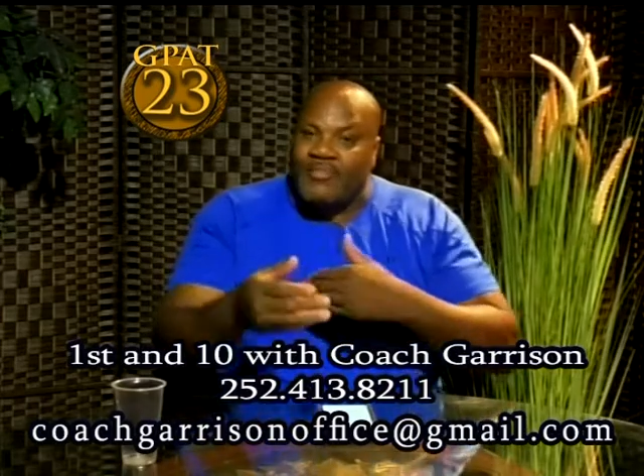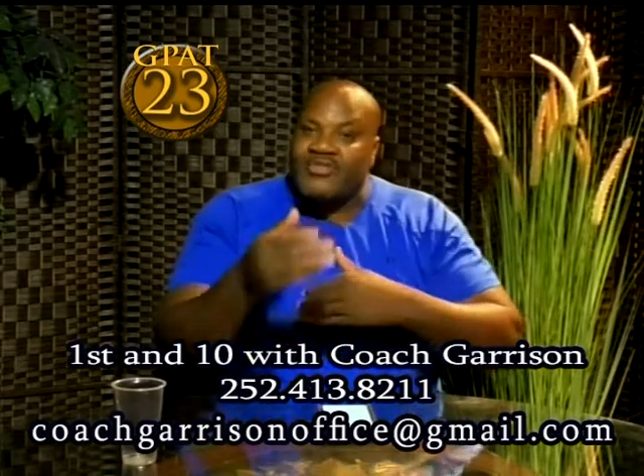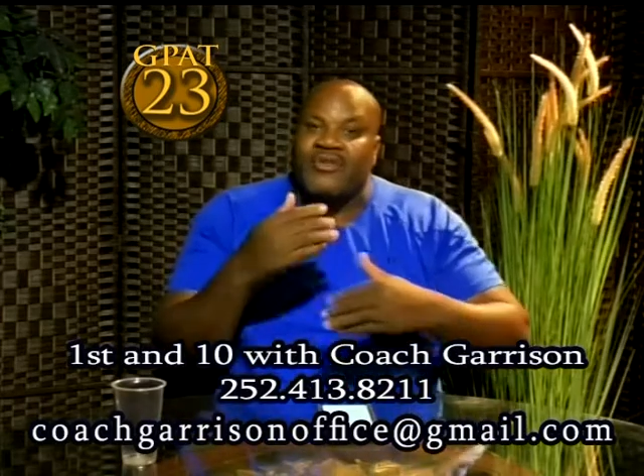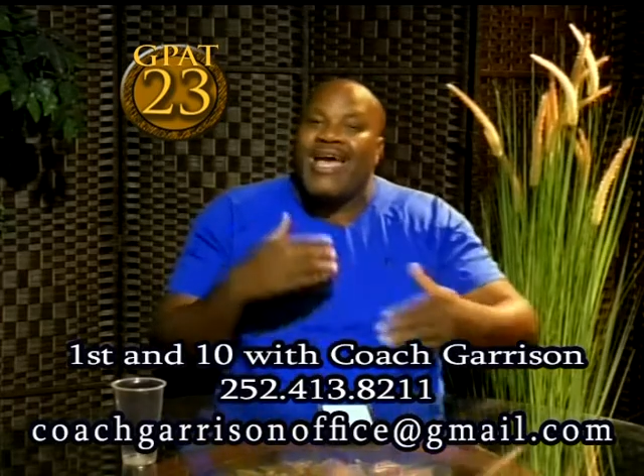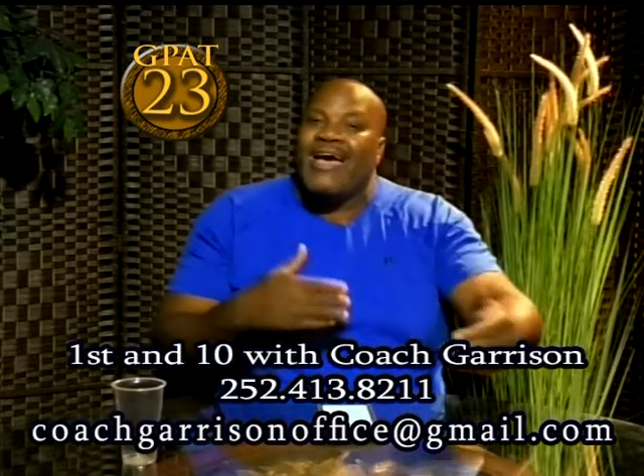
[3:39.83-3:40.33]

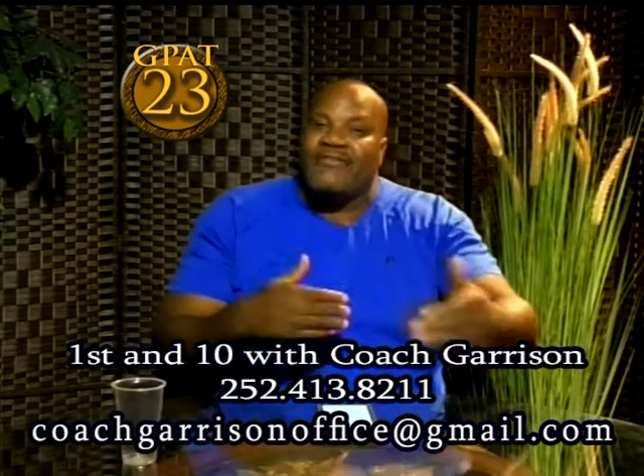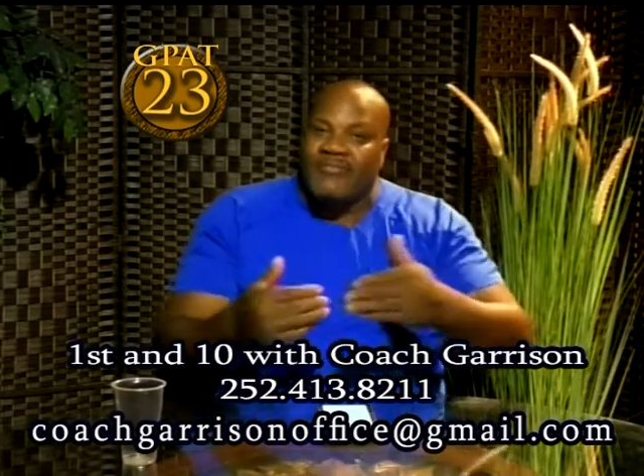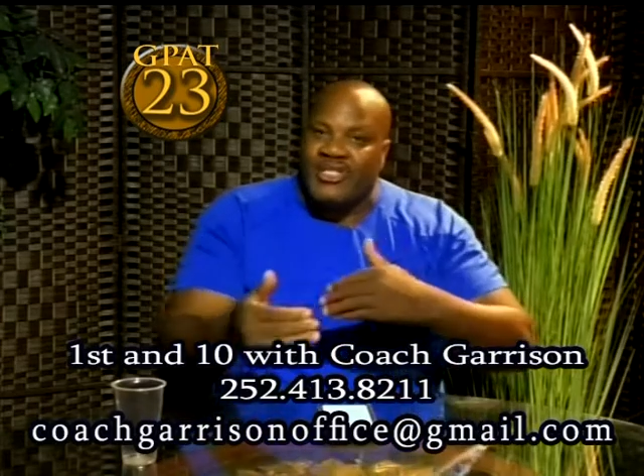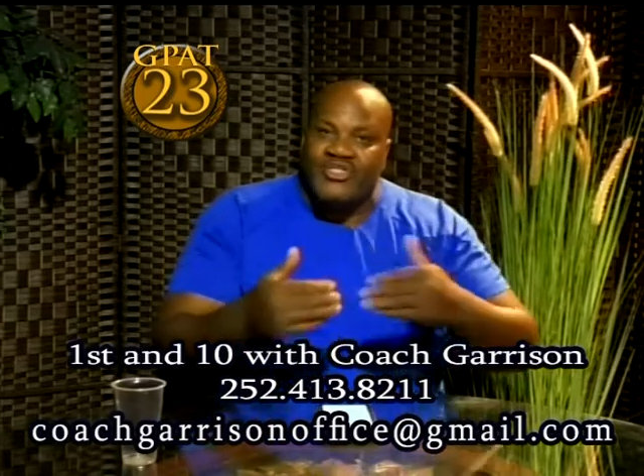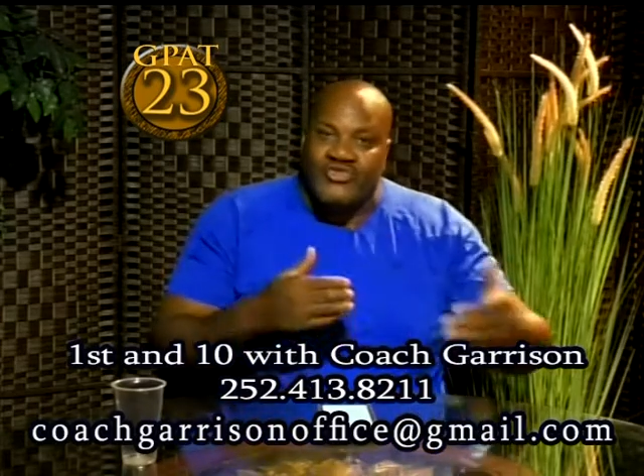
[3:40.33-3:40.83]
but you
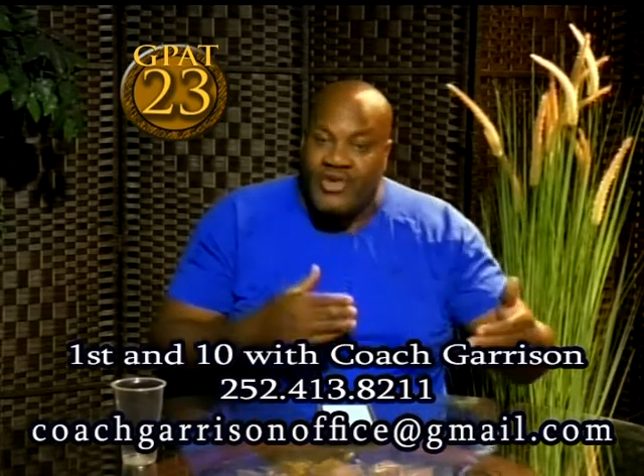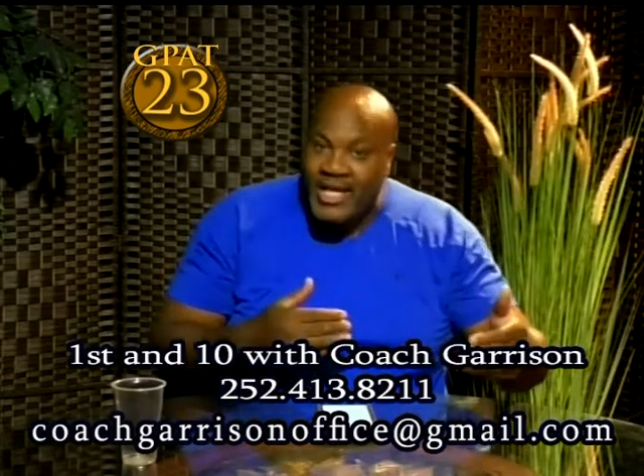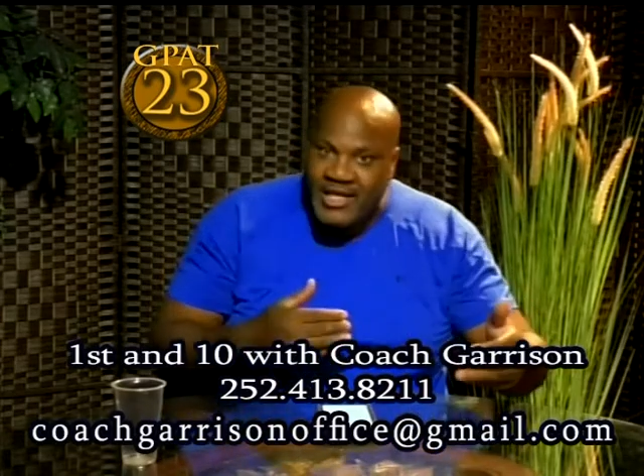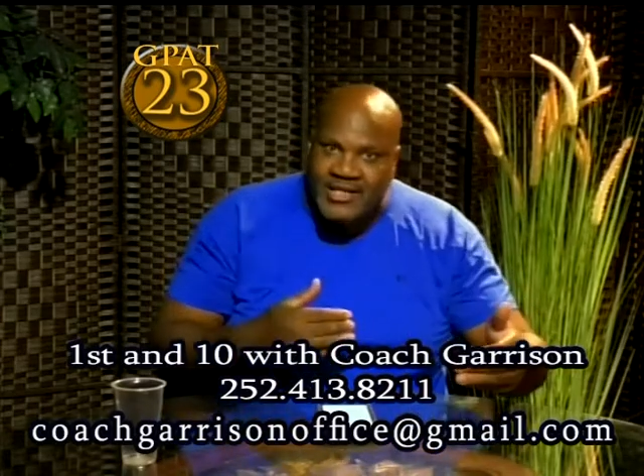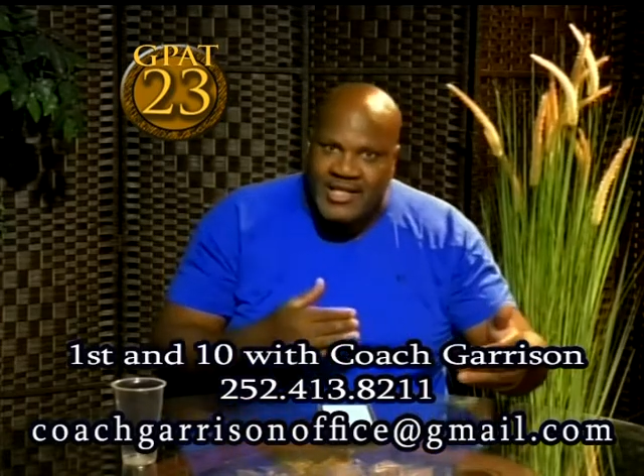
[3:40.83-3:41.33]
haven't been
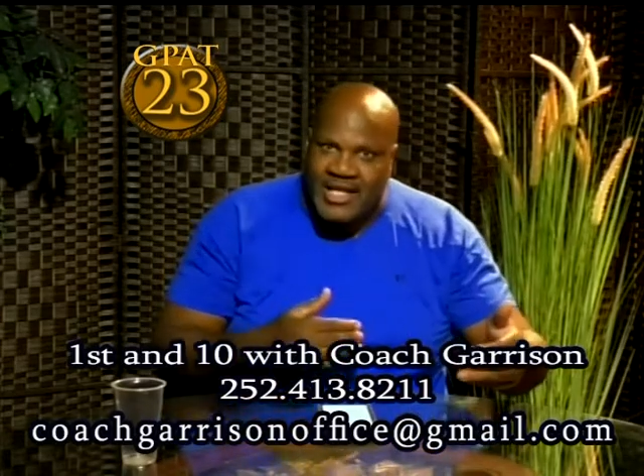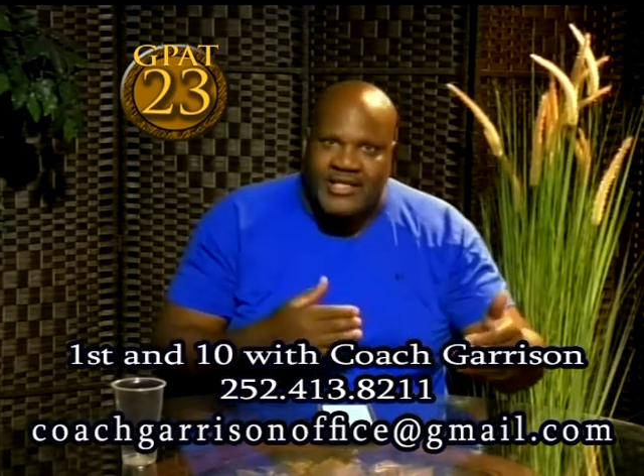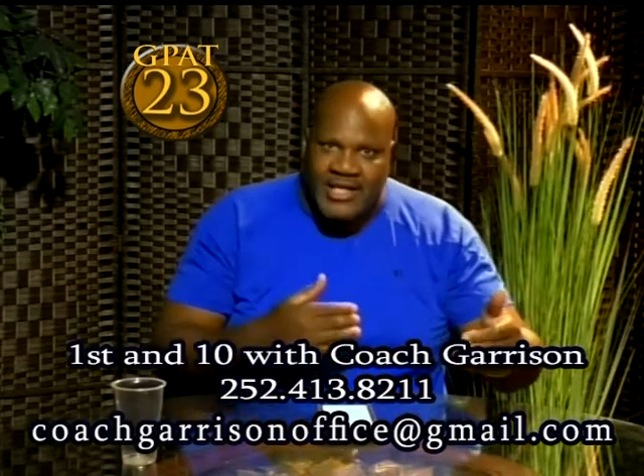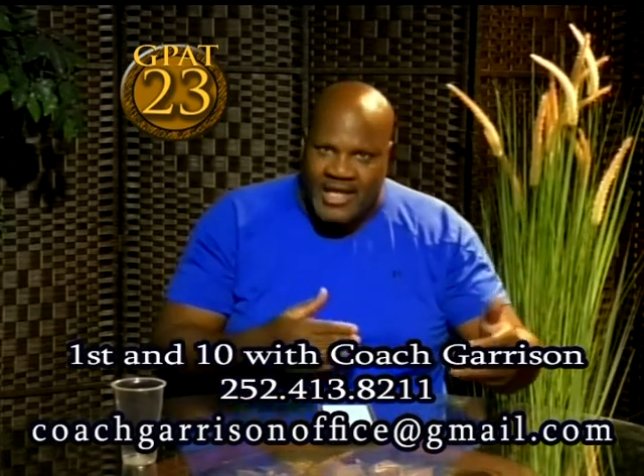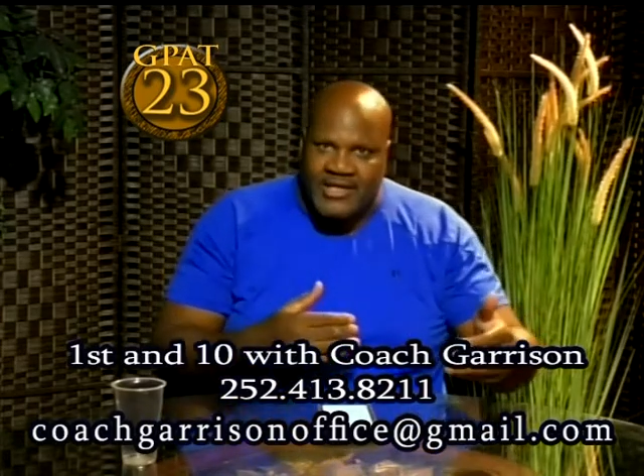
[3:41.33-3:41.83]
trained in it
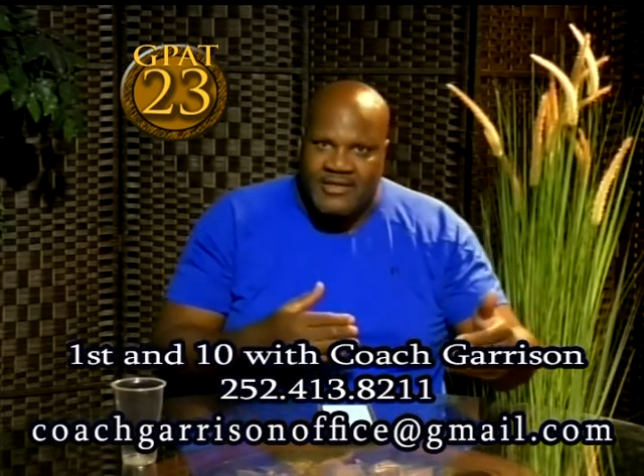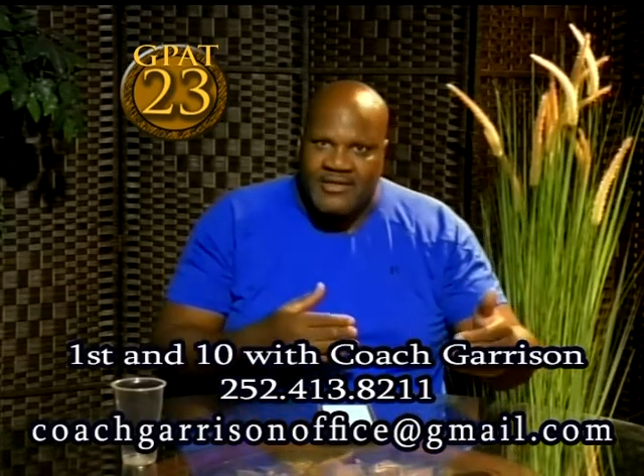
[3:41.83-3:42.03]
yet.